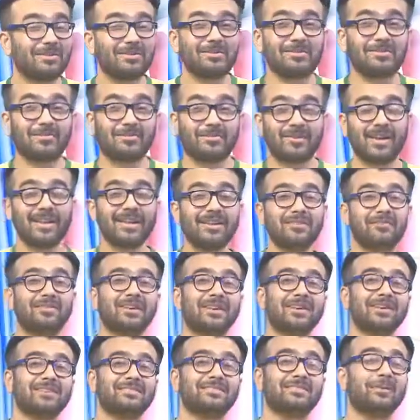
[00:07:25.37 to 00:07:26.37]
very,
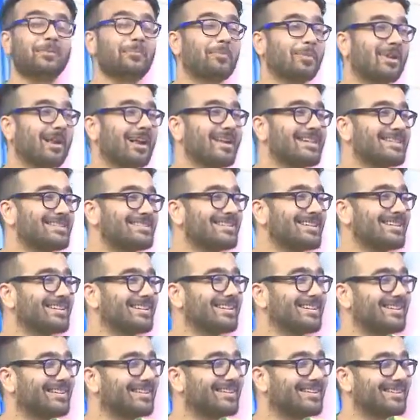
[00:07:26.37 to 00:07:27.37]
very
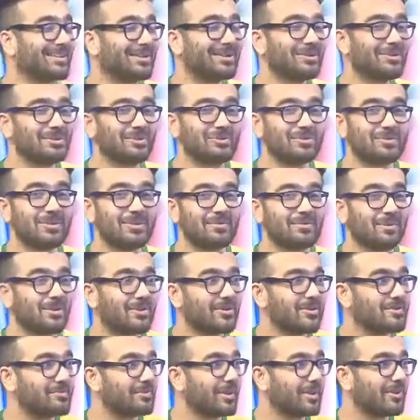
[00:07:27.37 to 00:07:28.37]
surprising thing to see,
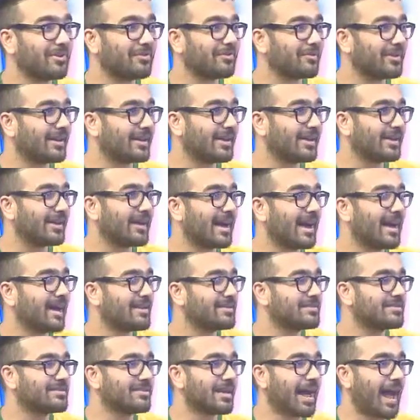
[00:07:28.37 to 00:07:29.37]
because Marwan Fellaini,
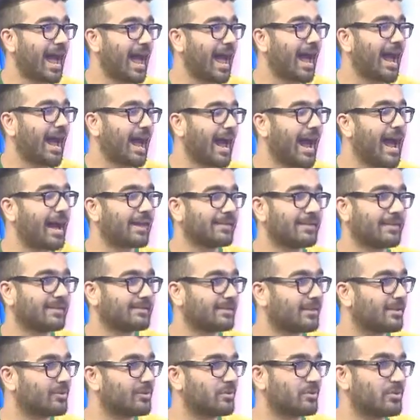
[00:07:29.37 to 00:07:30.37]
as I
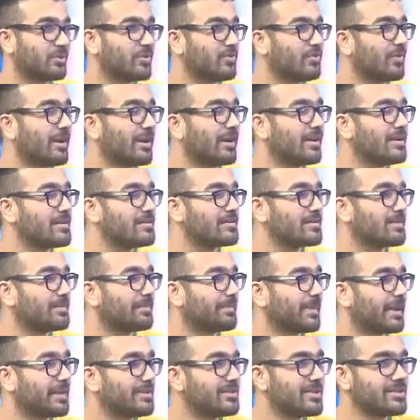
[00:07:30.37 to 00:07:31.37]
said, could do wonders in a
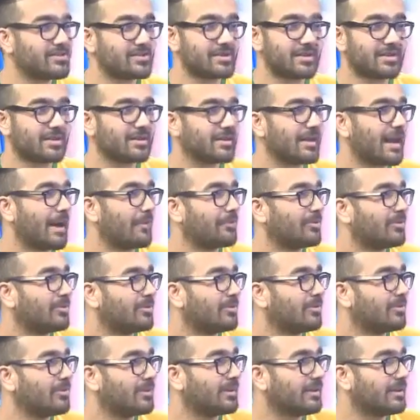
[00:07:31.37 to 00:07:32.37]
Belgian shirt and
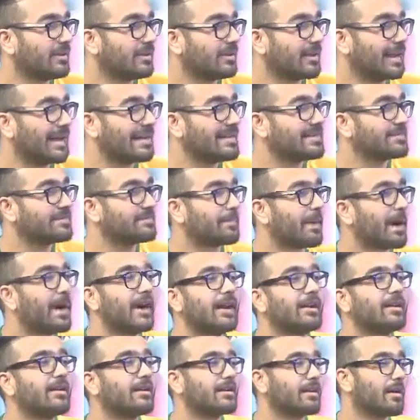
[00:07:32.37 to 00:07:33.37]
absolutely did.
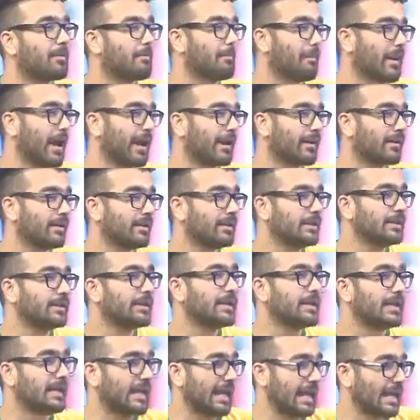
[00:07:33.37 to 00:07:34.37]
Inspired a comeback,
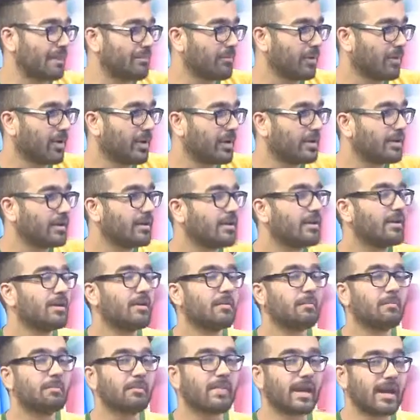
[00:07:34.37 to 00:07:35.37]
came on,
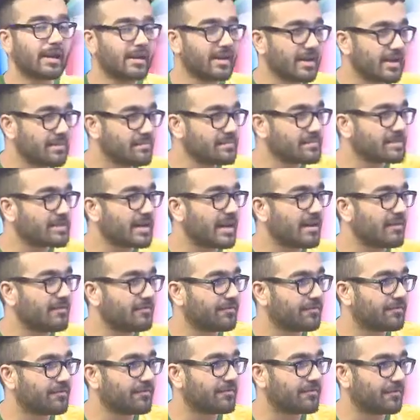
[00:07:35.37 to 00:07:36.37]
made
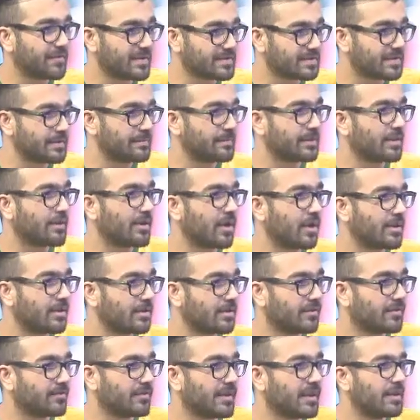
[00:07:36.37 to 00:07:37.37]
himself visible on
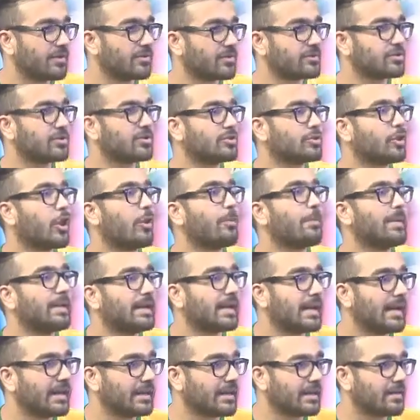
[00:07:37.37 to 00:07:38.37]
the field, was a
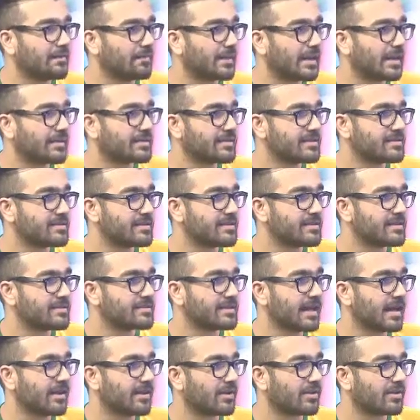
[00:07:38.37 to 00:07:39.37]
dominating presence at the
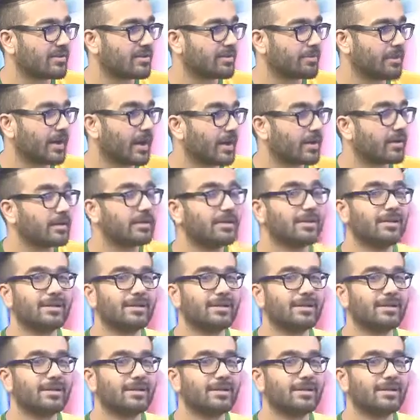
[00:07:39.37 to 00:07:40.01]
center of the park.